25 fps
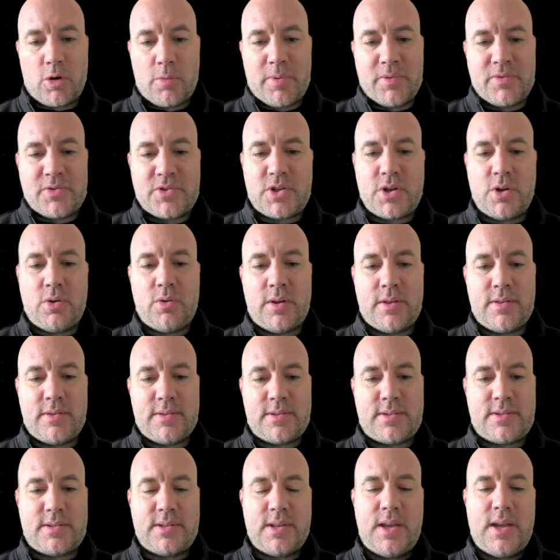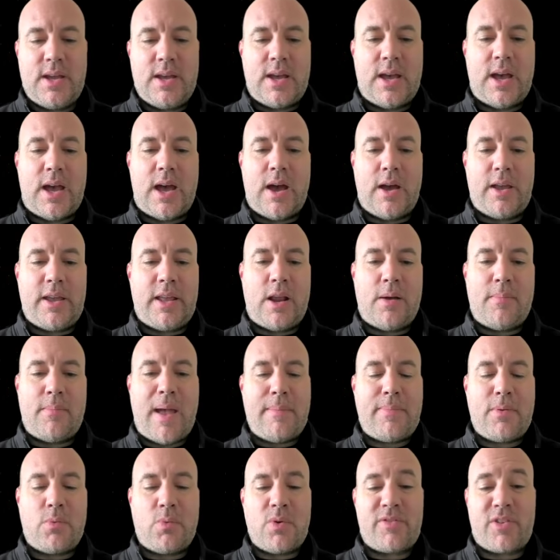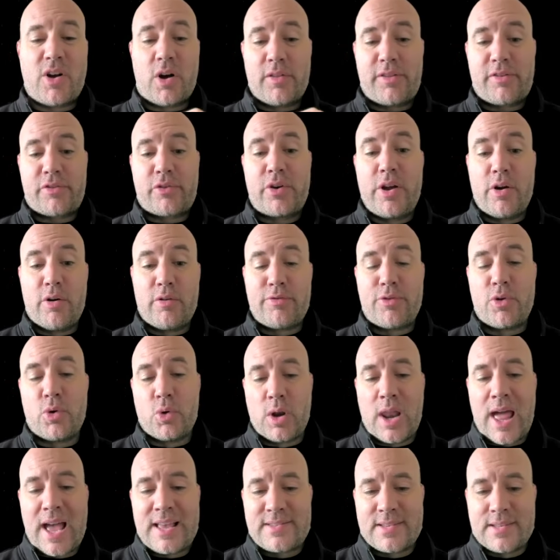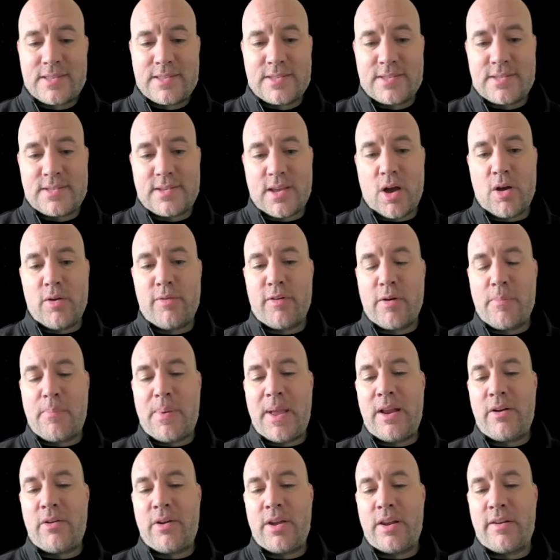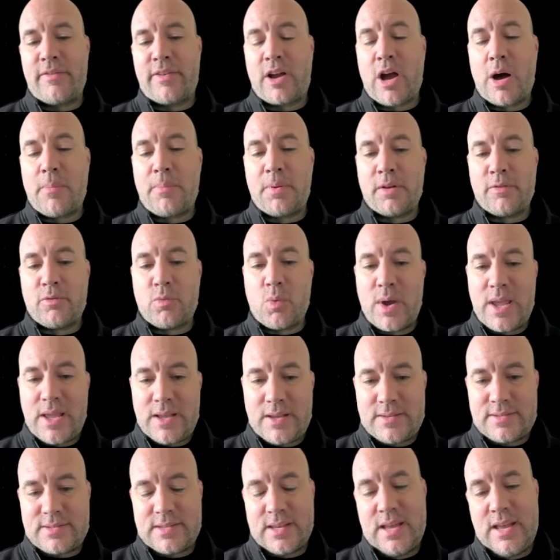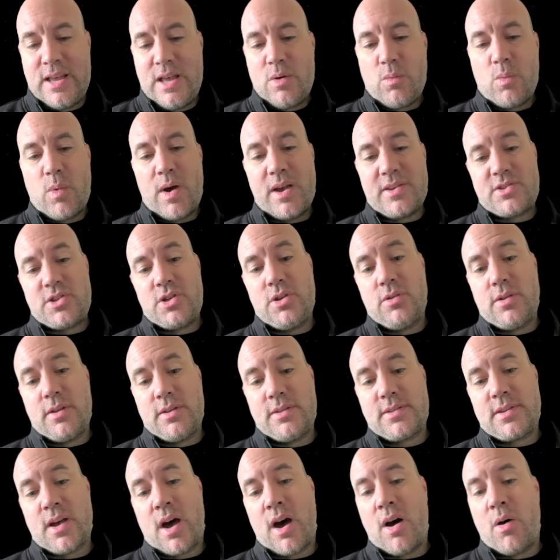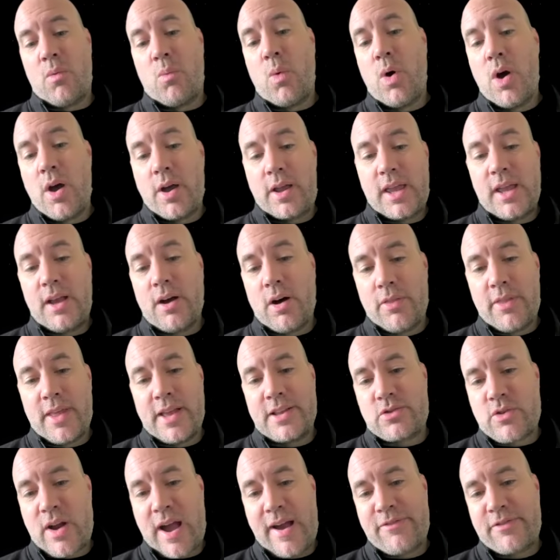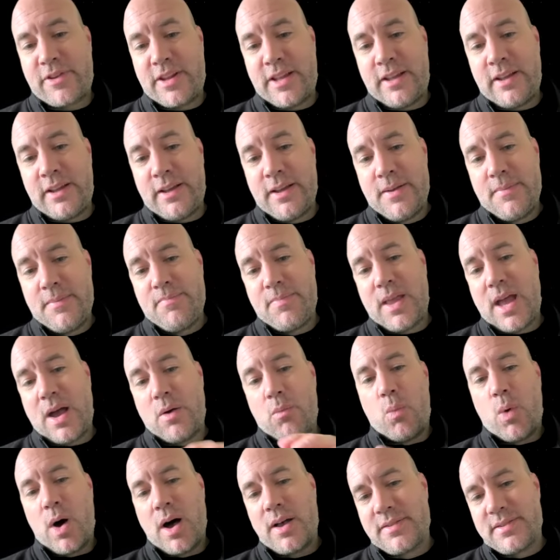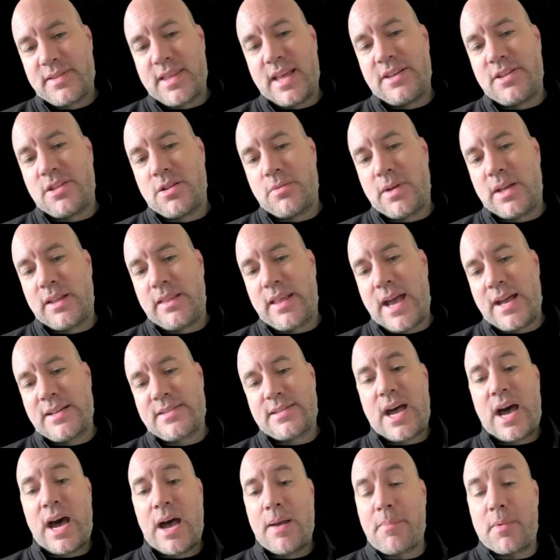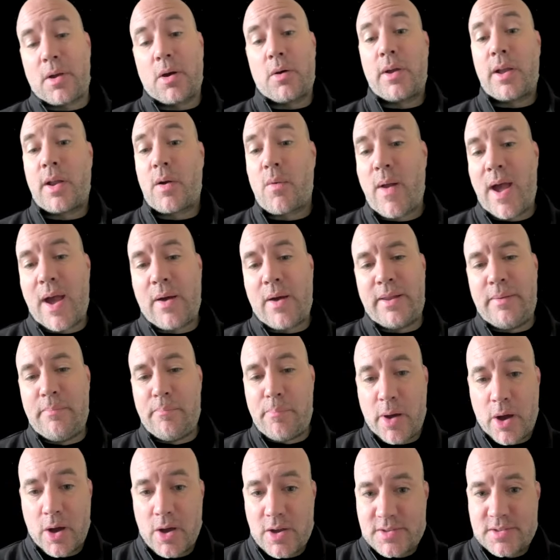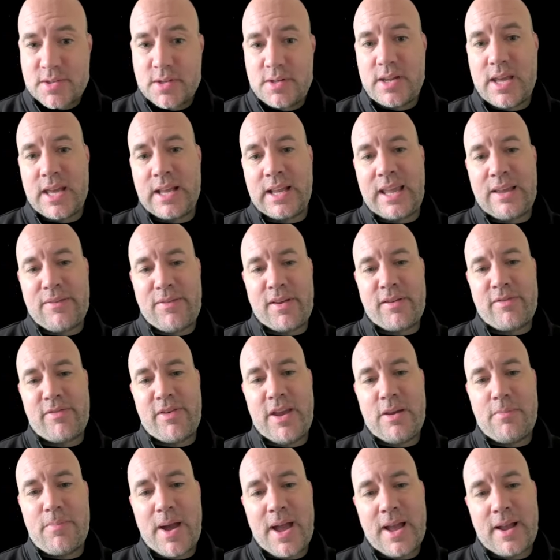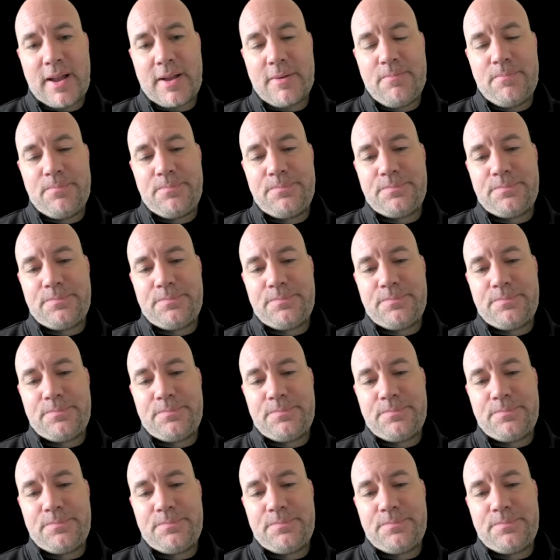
group of students. Maybe we've got 3 or 4 lessons over a period of a couple of weeks where students are working on their drafting. And whilst they're doing that, I'm going around in person and giving feedback.